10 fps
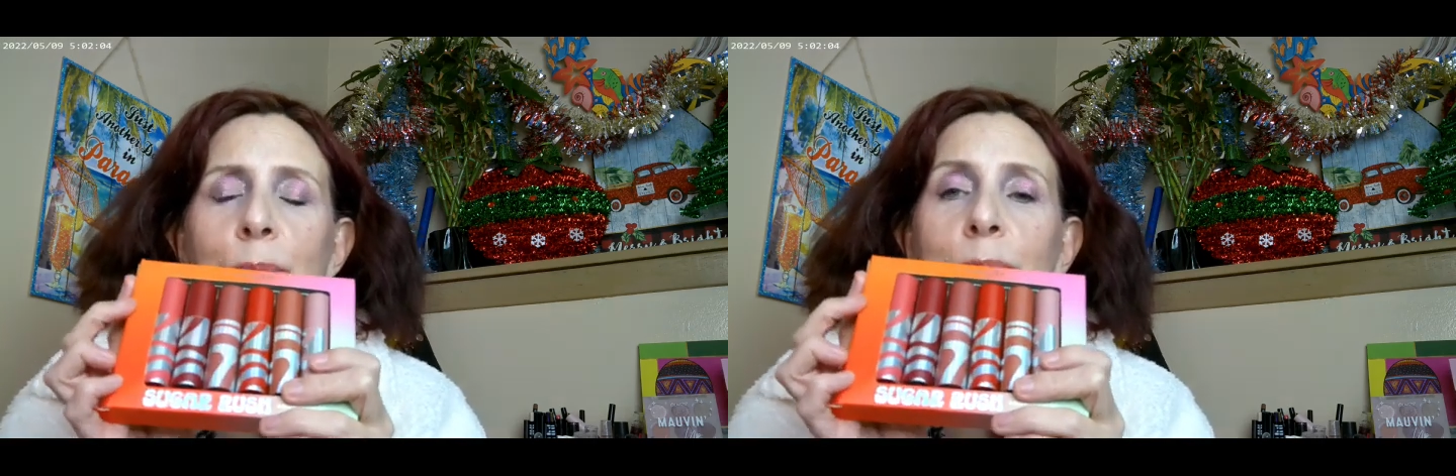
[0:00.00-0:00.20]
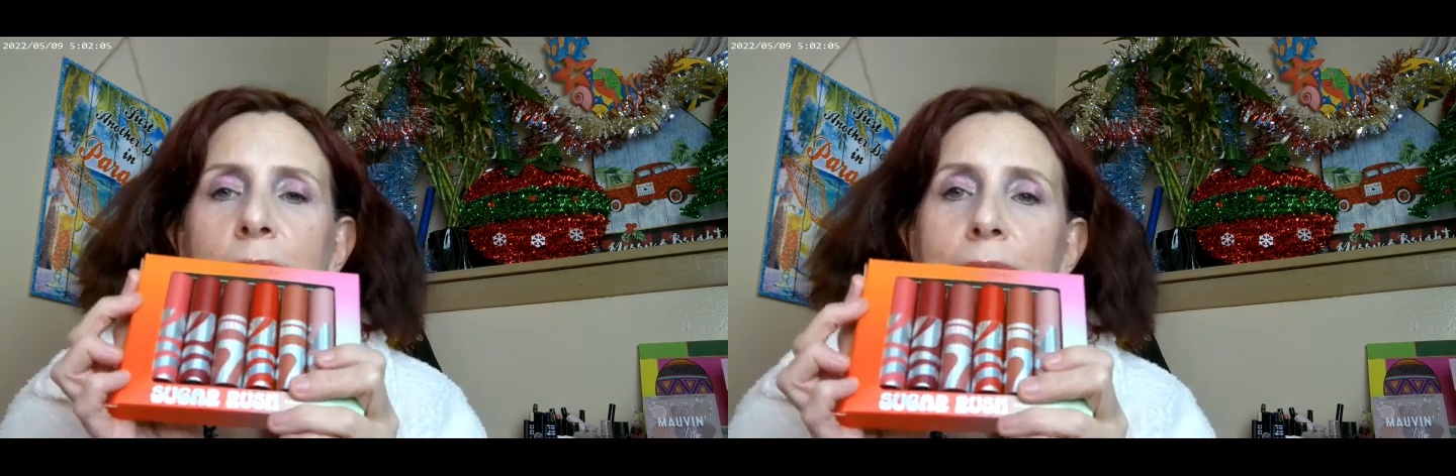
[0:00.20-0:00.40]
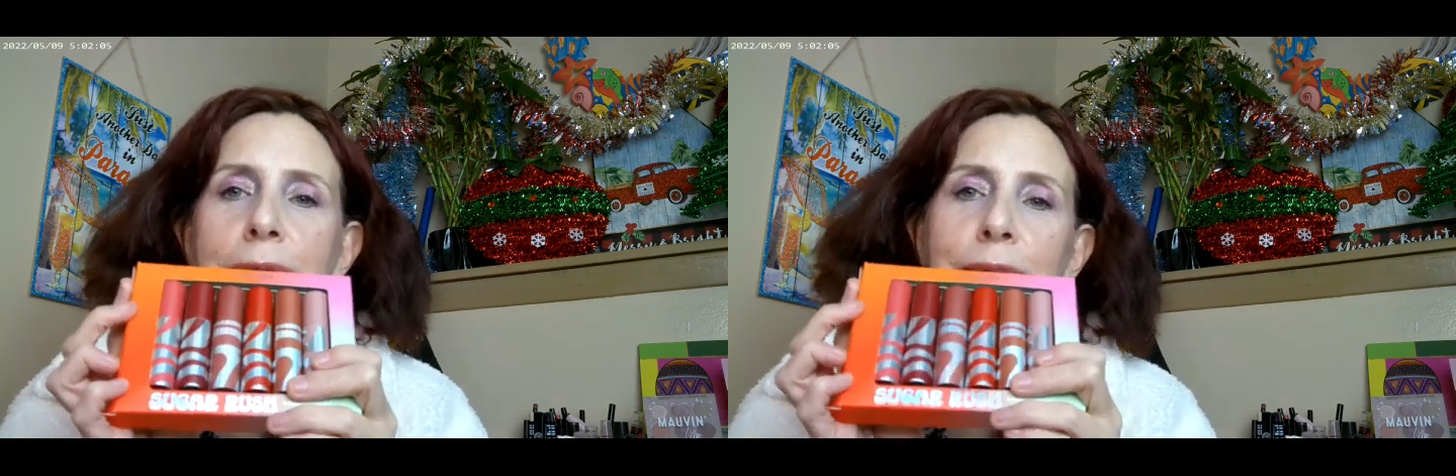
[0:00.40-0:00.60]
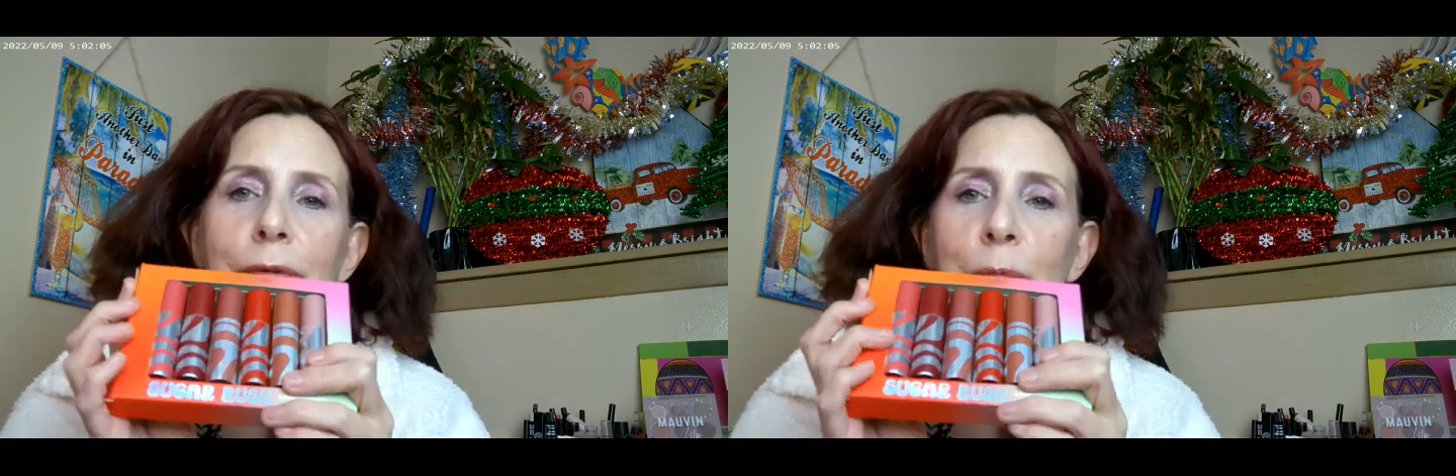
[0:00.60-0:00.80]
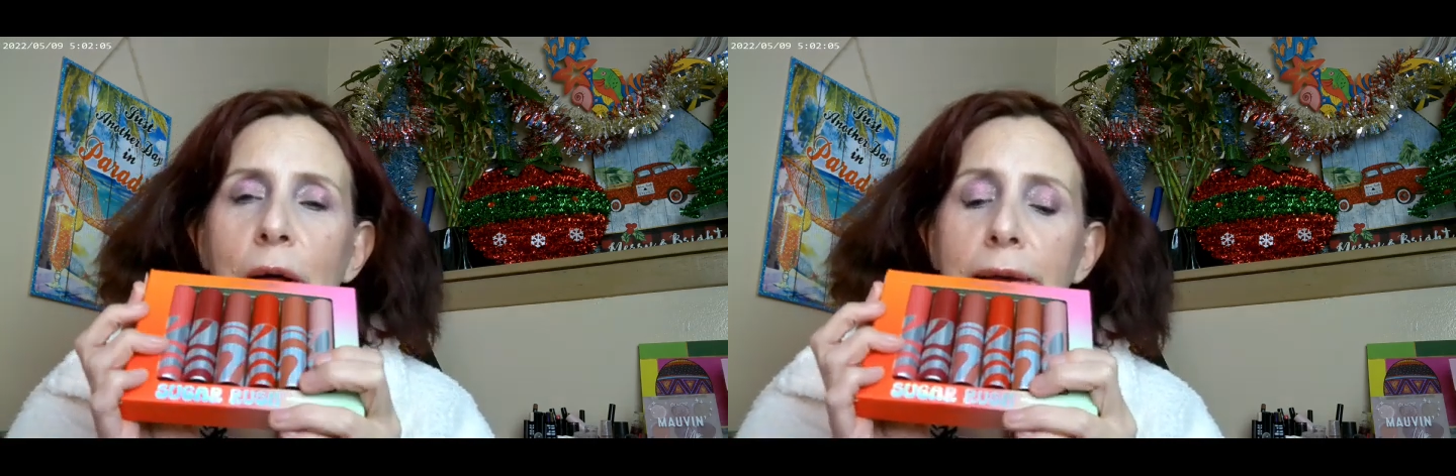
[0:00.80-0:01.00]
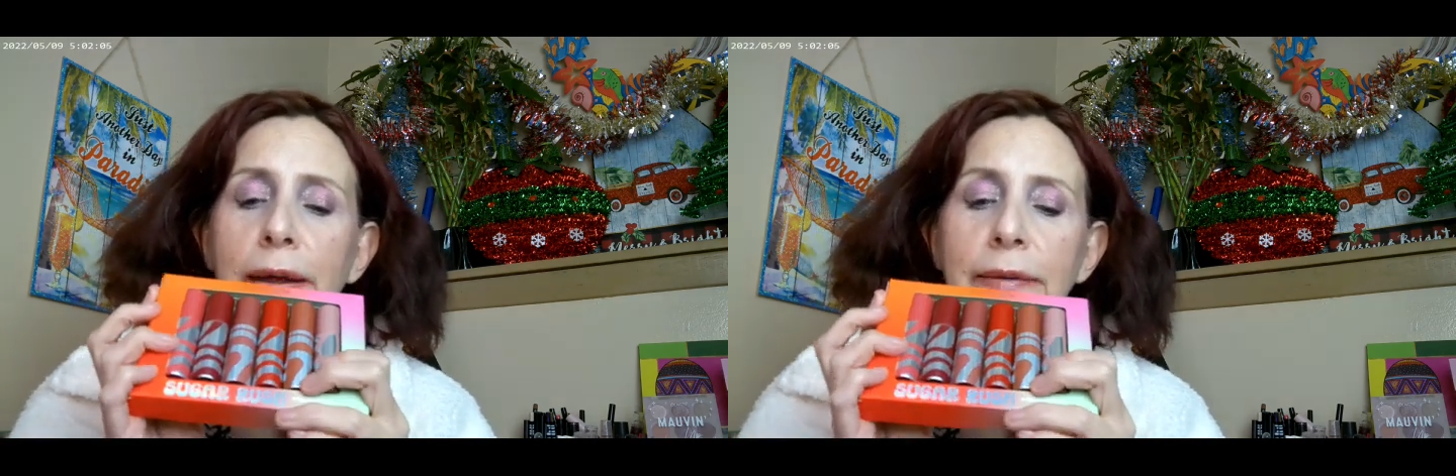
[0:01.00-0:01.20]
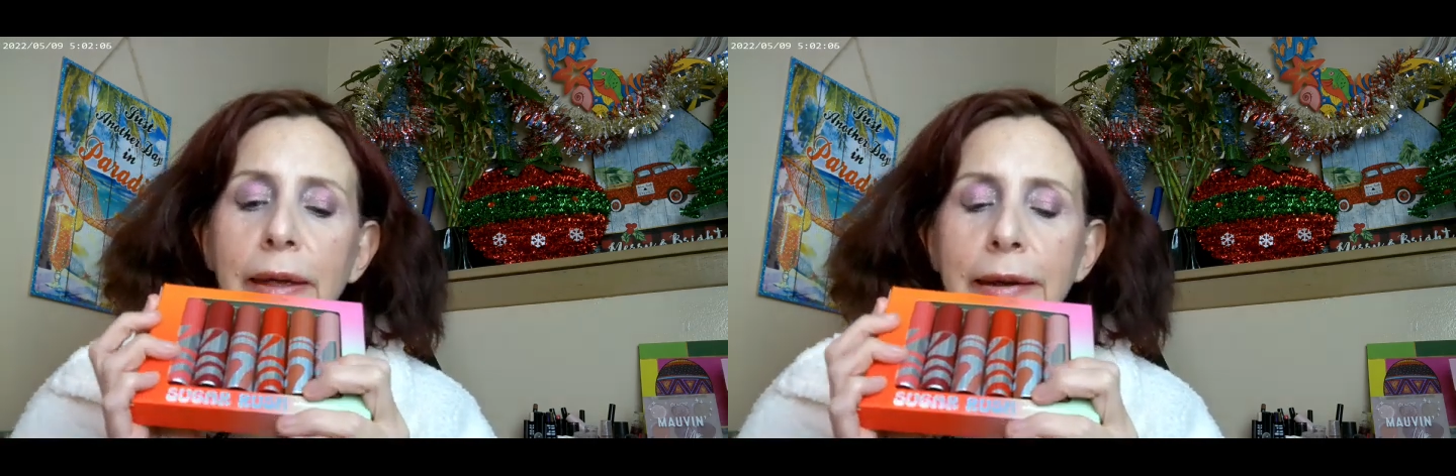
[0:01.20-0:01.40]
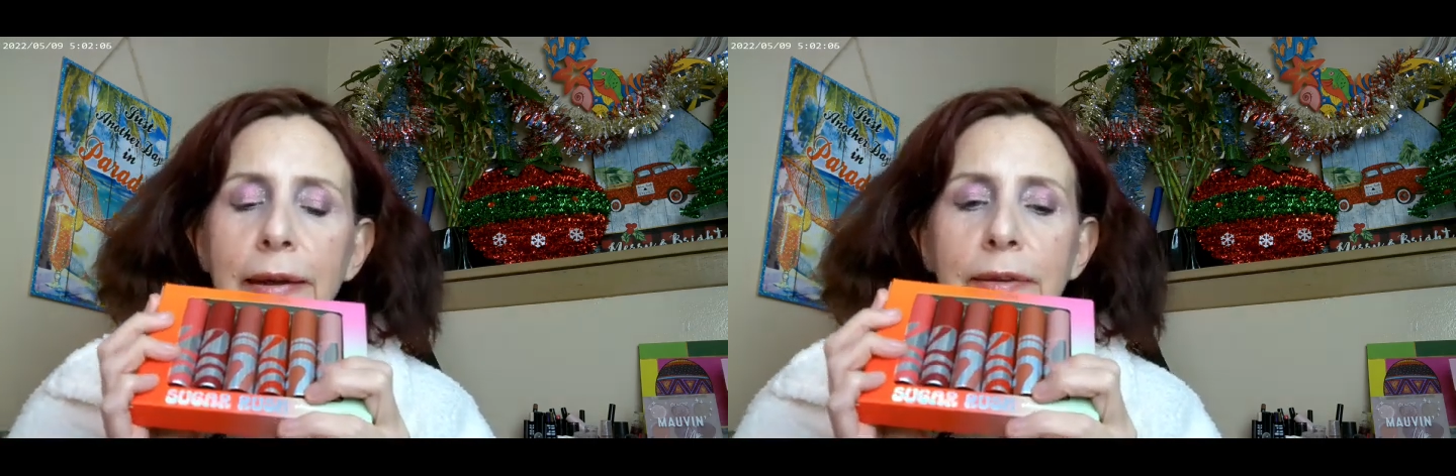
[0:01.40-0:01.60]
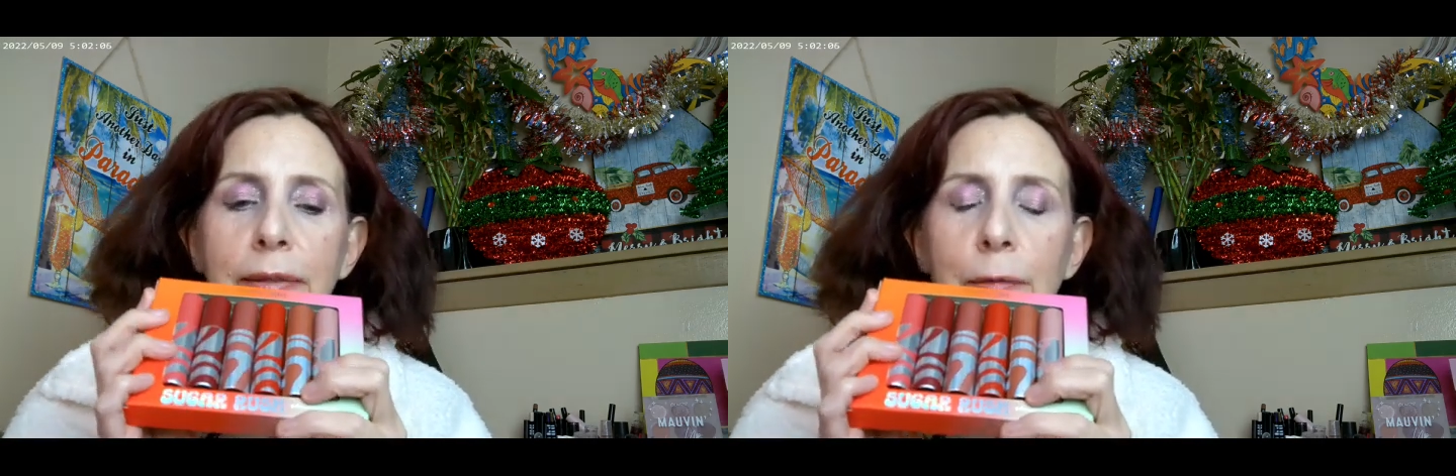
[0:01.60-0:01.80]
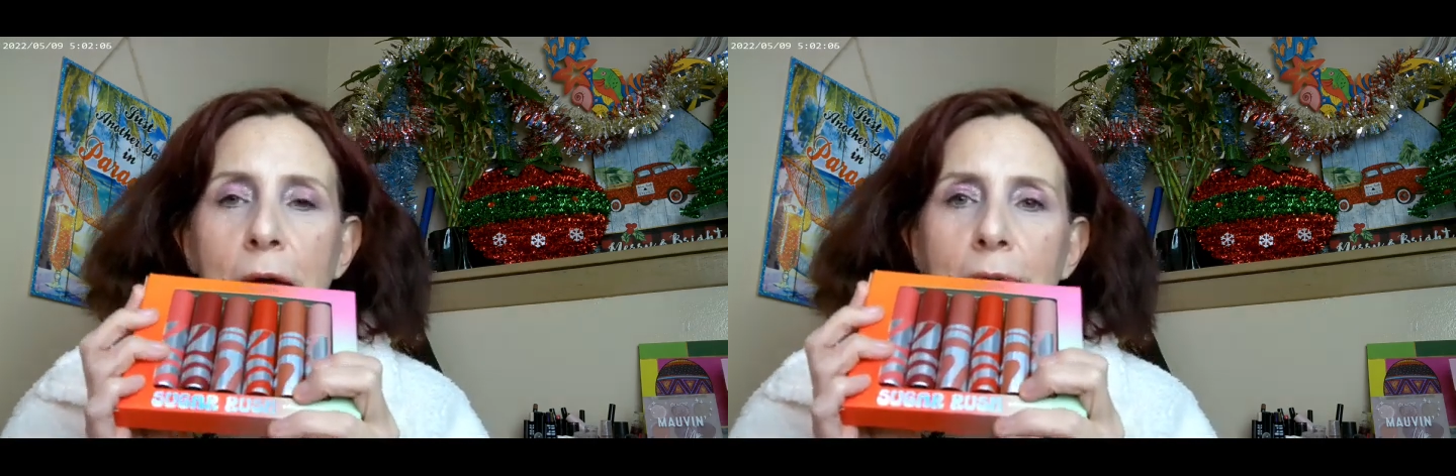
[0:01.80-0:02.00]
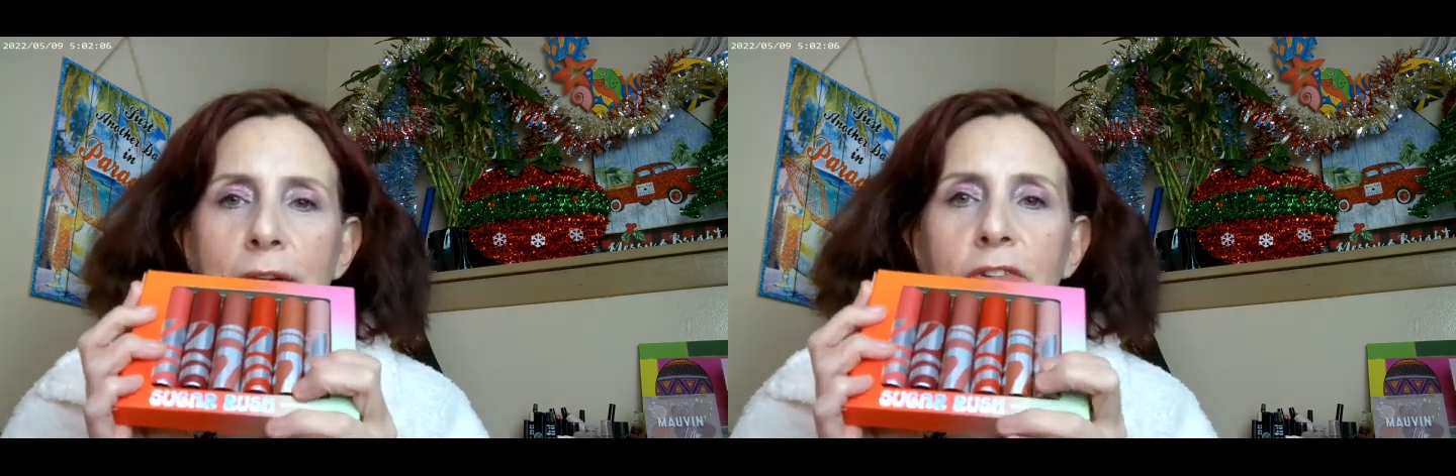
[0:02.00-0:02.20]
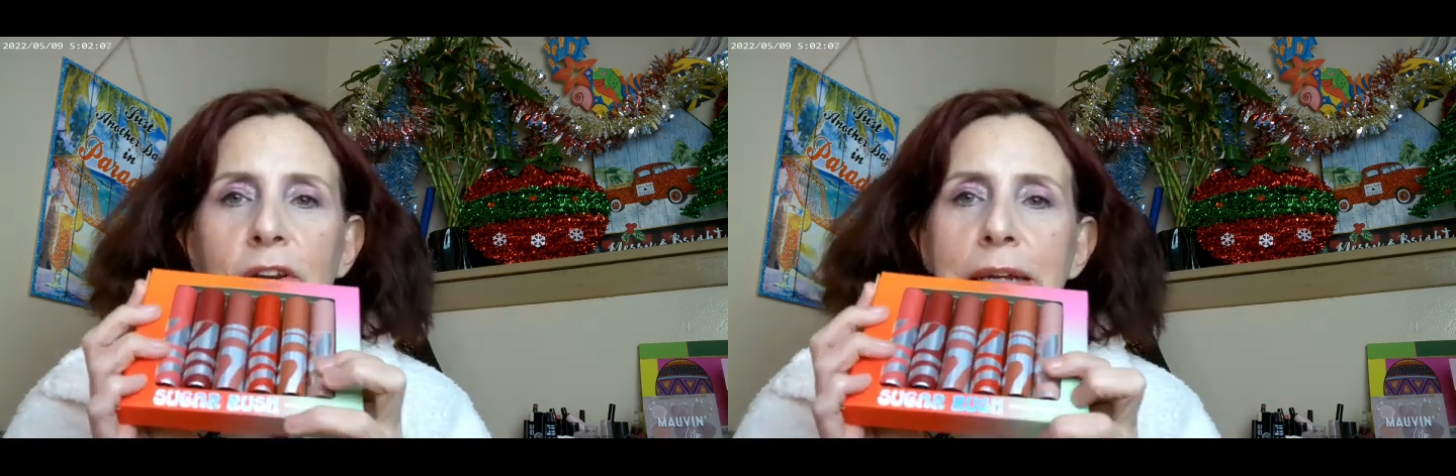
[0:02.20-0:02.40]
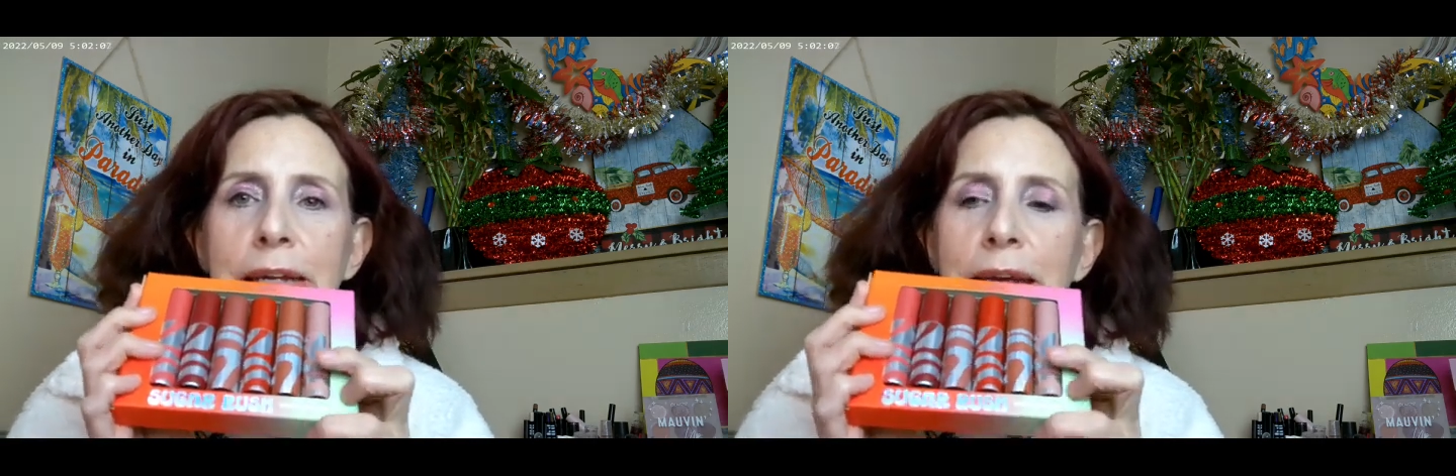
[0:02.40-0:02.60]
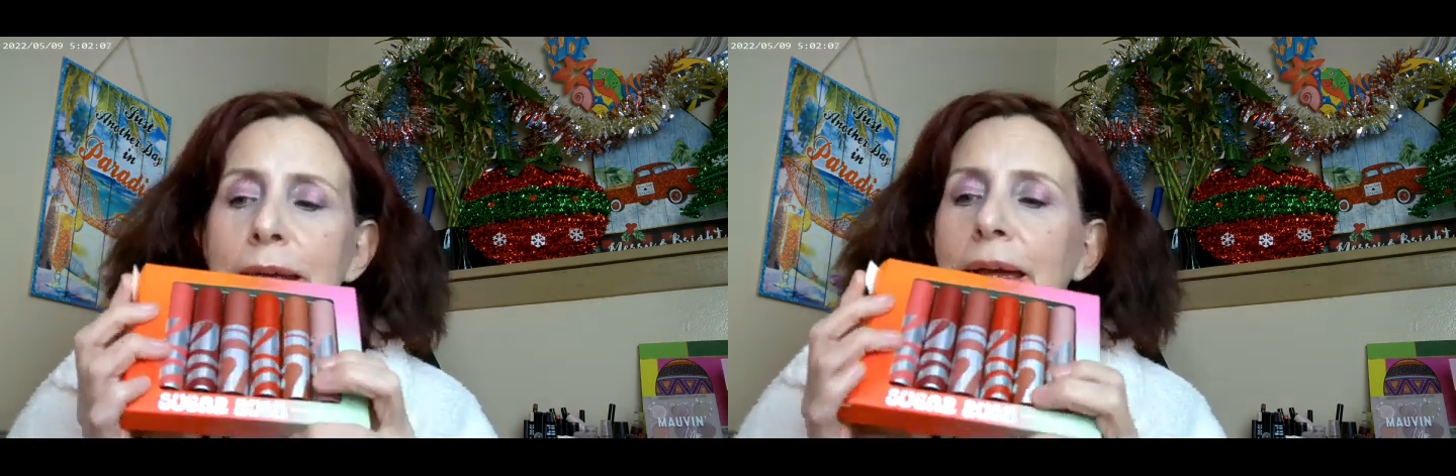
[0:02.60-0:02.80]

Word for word: me wanting to get into the packaging,